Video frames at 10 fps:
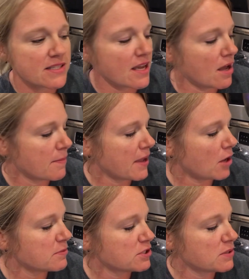
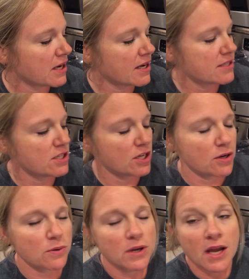helps you guys, you
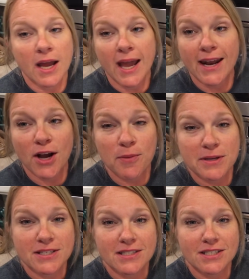know, and I hope
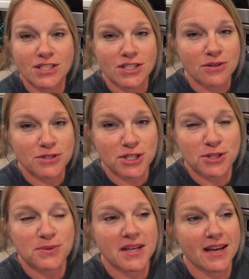it shows
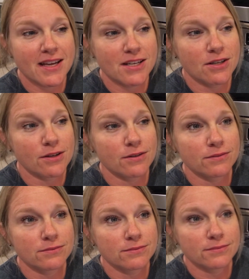you that, you know,
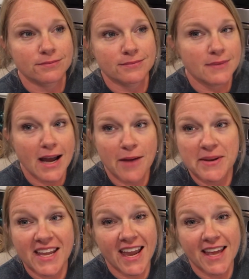I've been
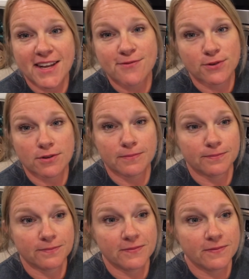canning for
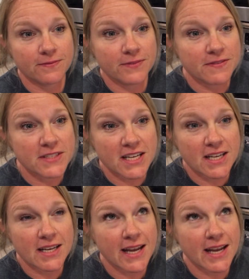18